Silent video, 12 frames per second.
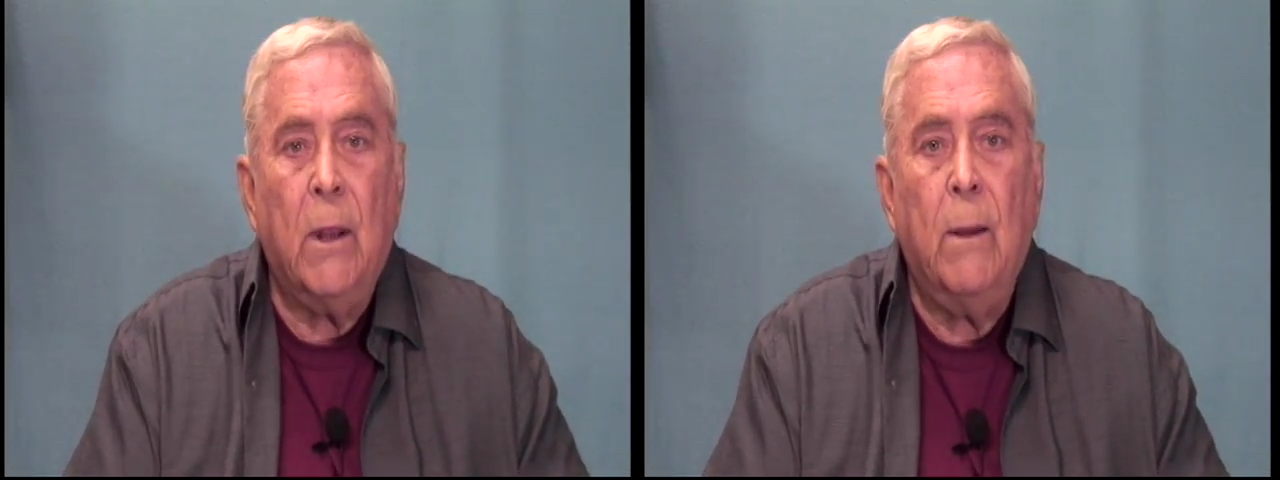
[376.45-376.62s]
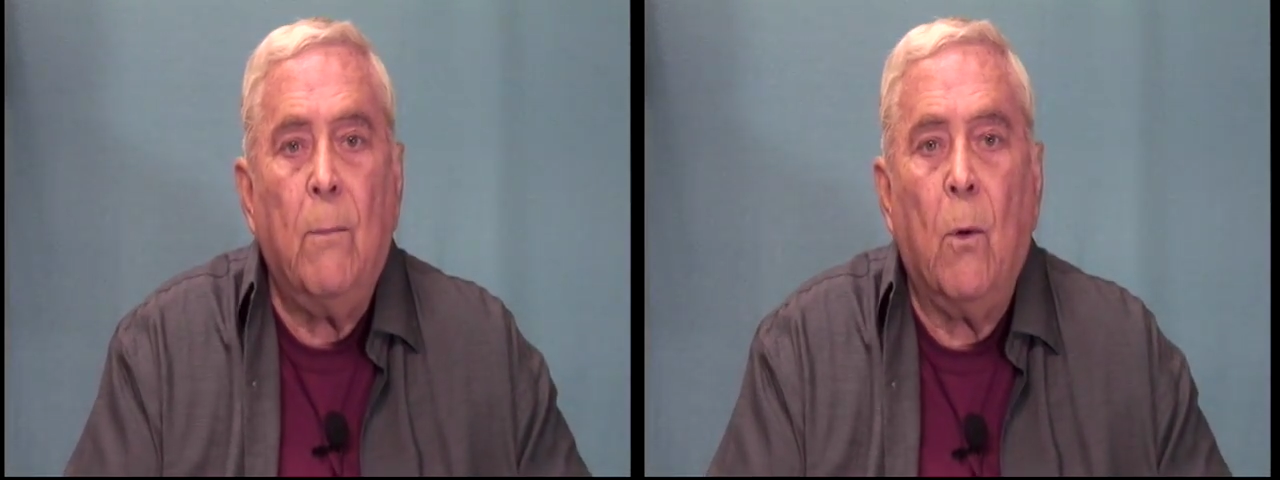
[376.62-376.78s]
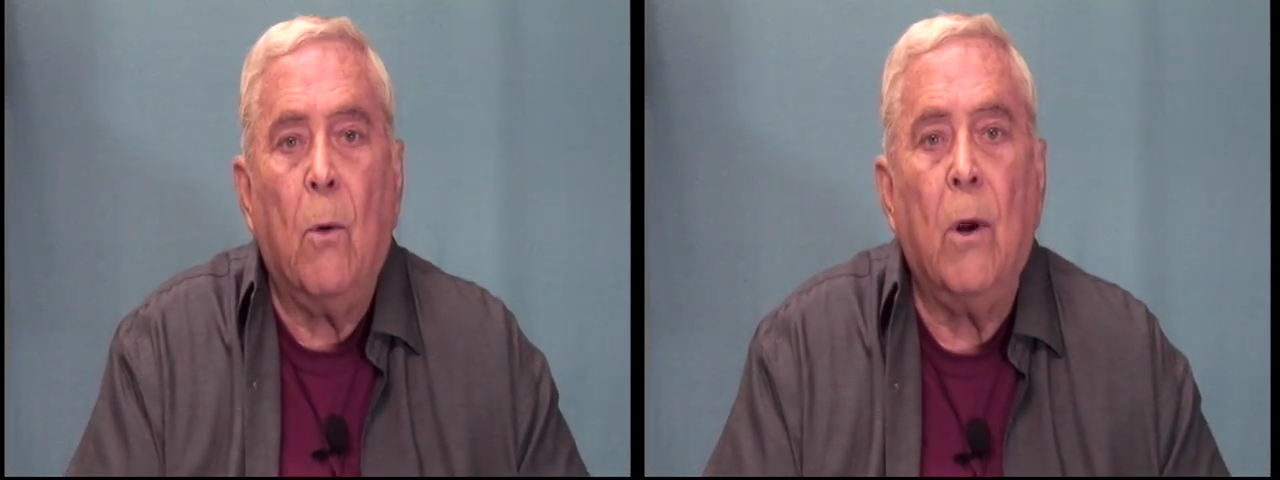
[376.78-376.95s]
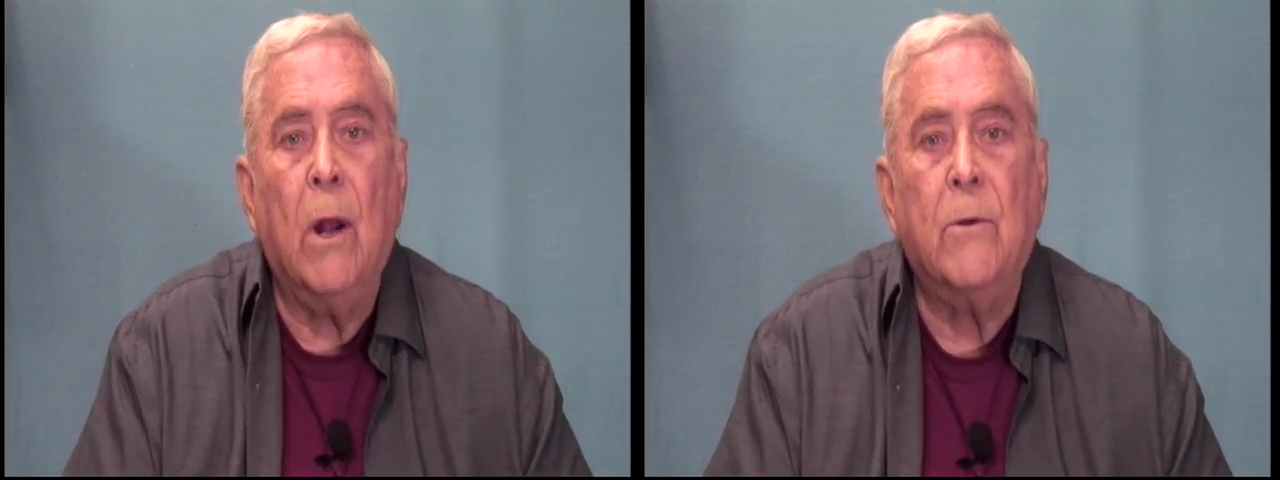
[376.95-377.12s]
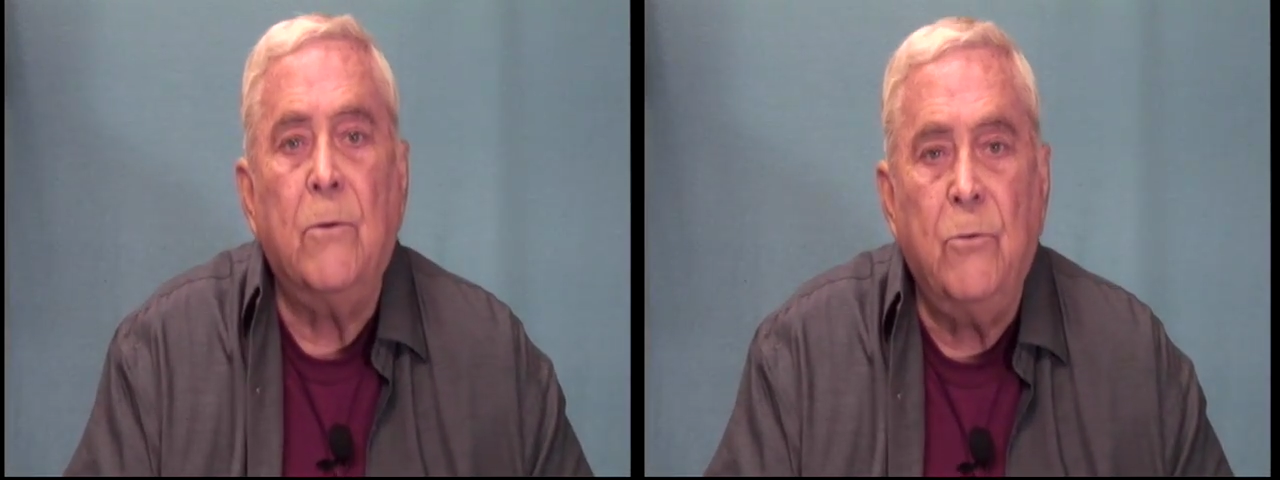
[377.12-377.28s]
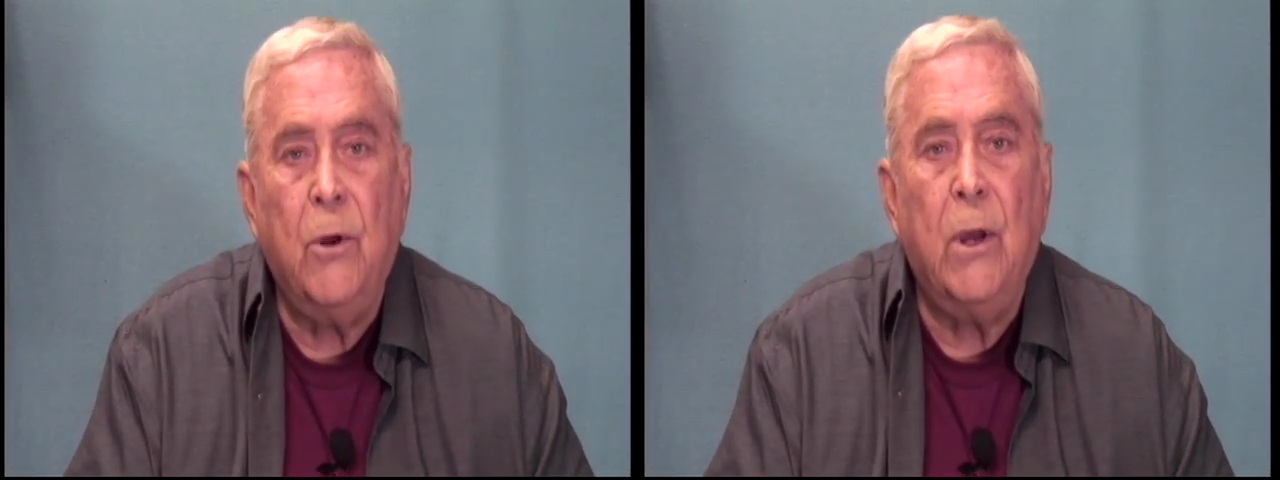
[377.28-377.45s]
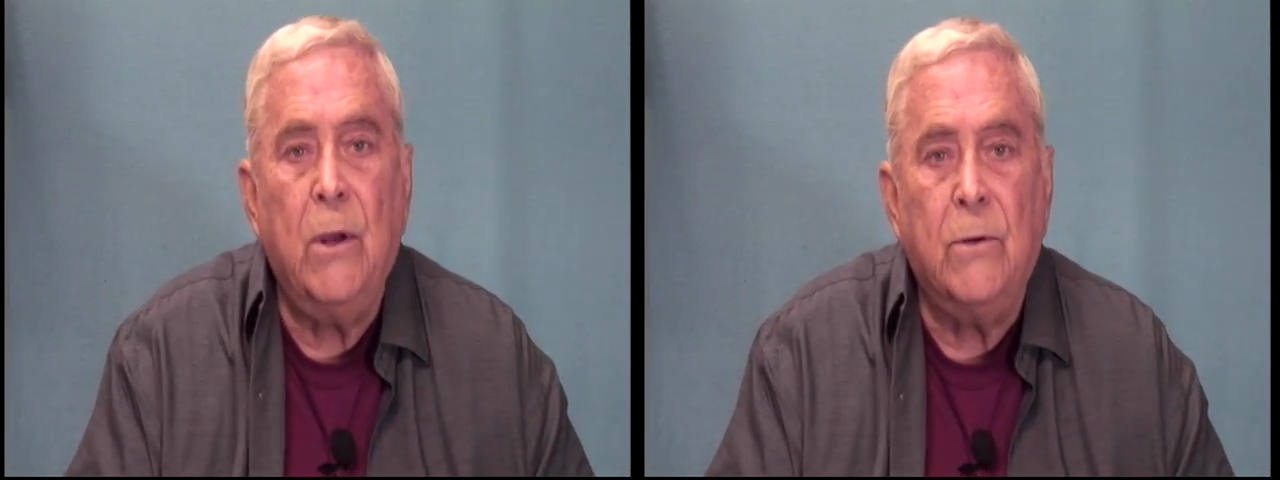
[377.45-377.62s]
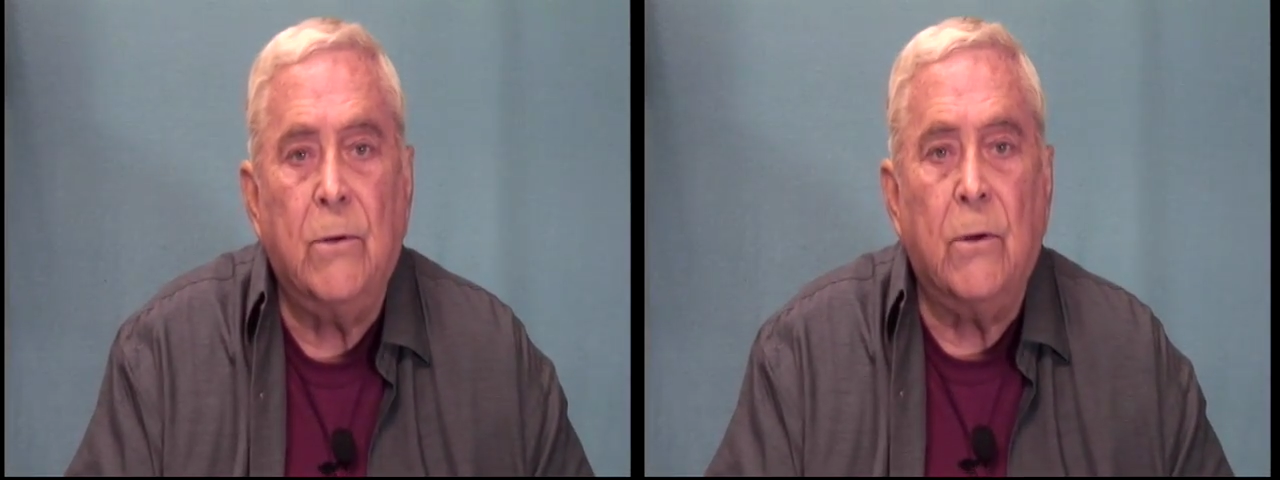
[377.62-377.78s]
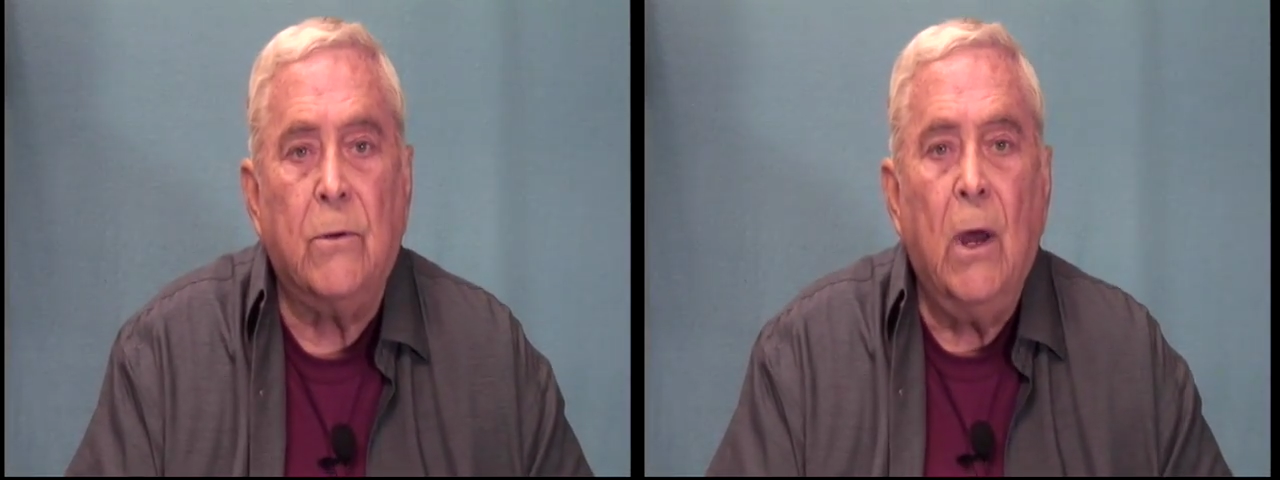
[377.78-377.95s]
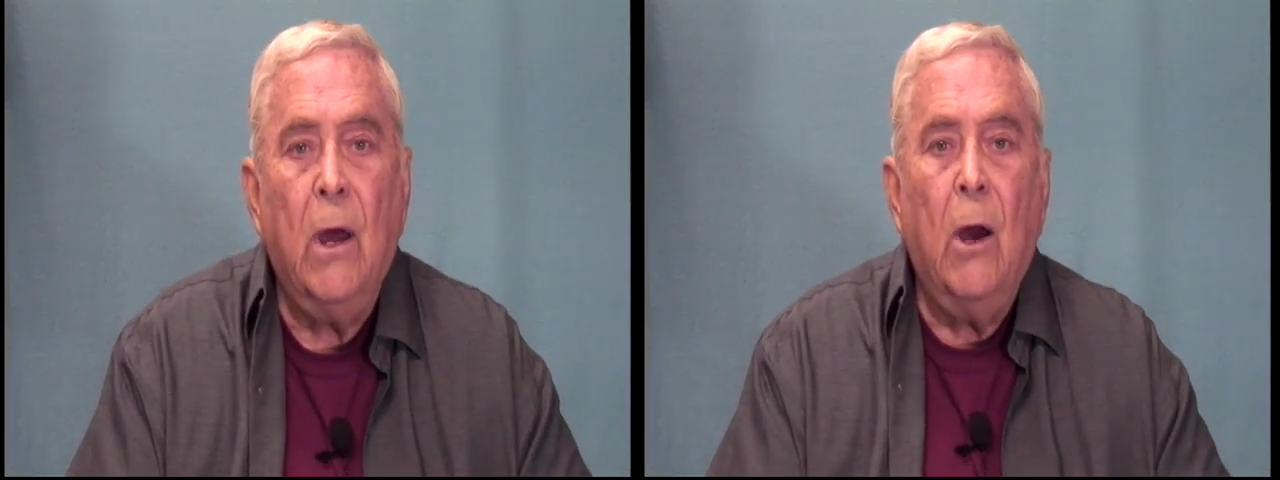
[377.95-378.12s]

anymore, it's Jesus.